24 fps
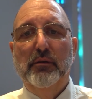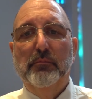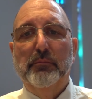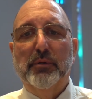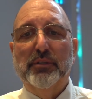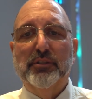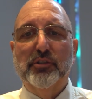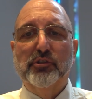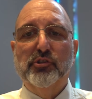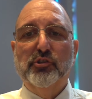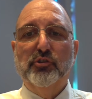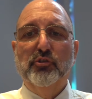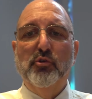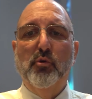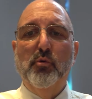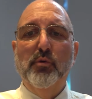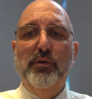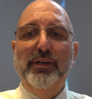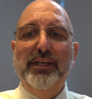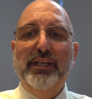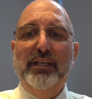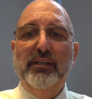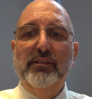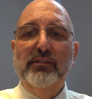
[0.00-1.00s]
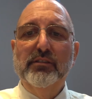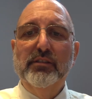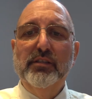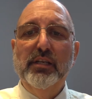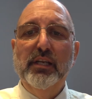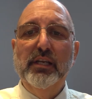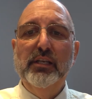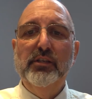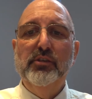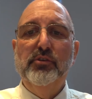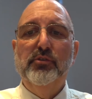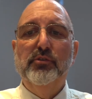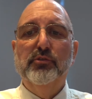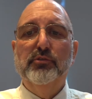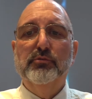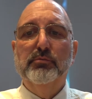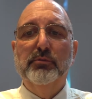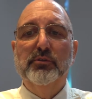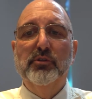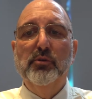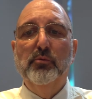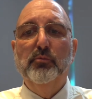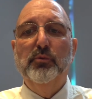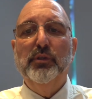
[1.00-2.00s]
But the story continues
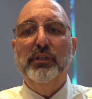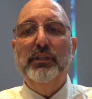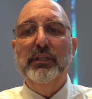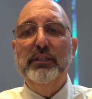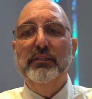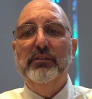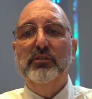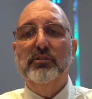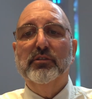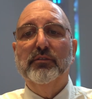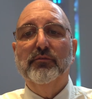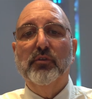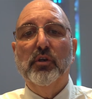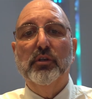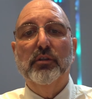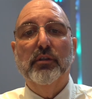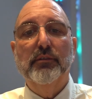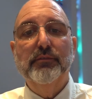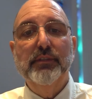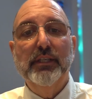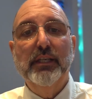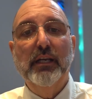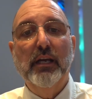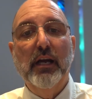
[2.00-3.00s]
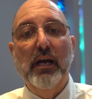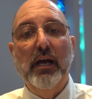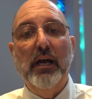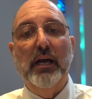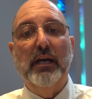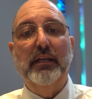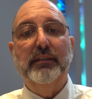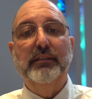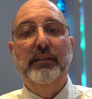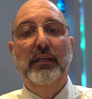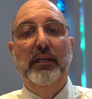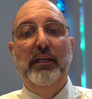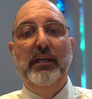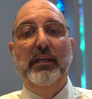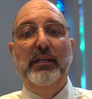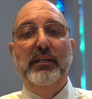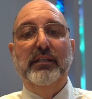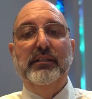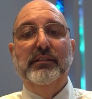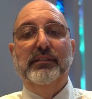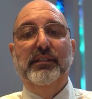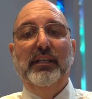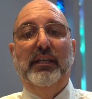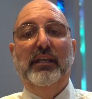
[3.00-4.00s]
with the willingness of our loving God
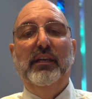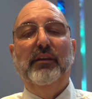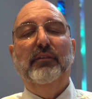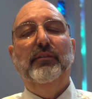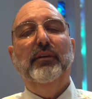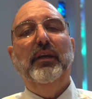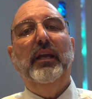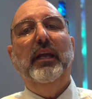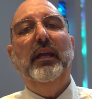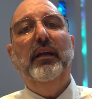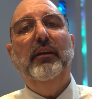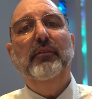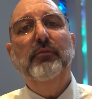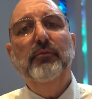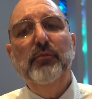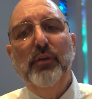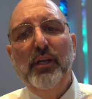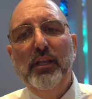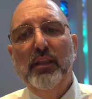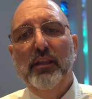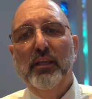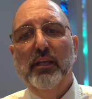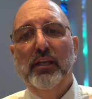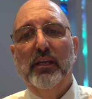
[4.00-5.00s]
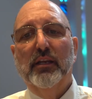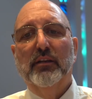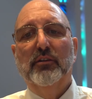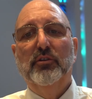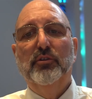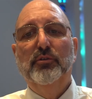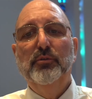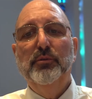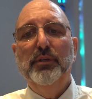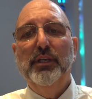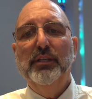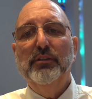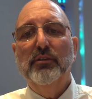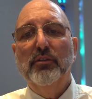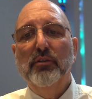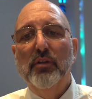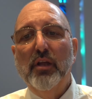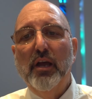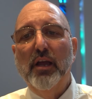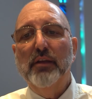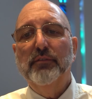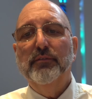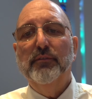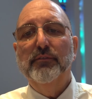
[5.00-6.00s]
to give everything, including the
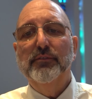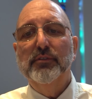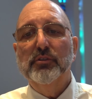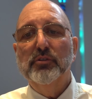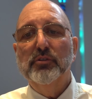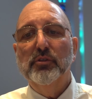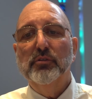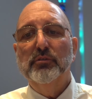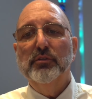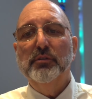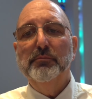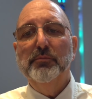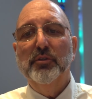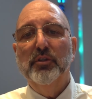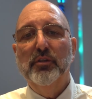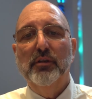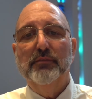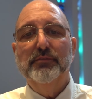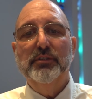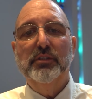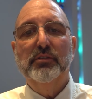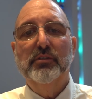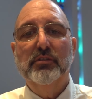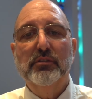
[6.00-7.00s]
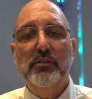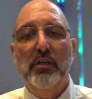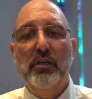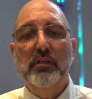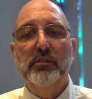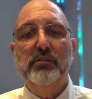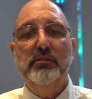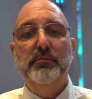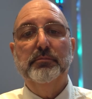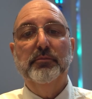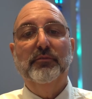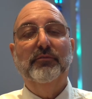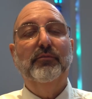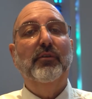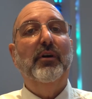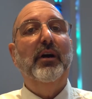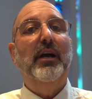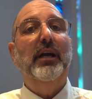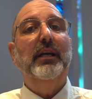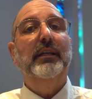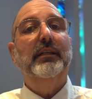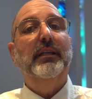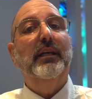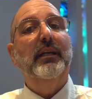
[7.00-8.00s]
life of his only beloved son, to
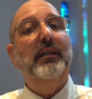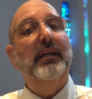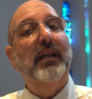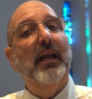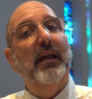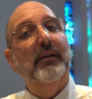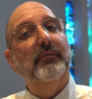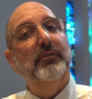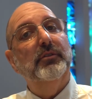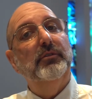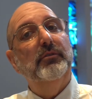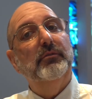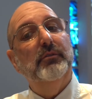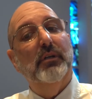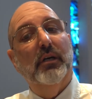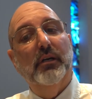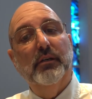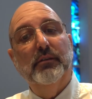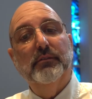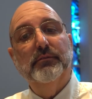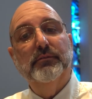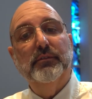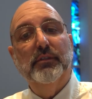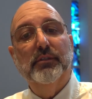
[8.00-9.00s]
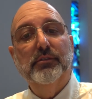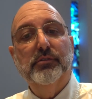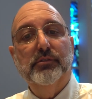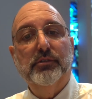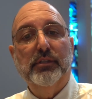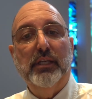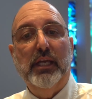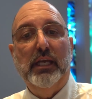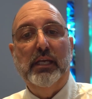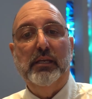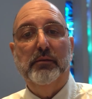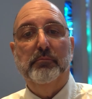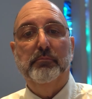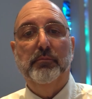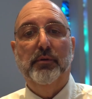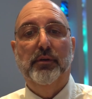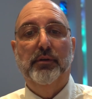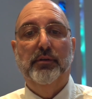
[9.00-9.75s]
provide an avenue of escape.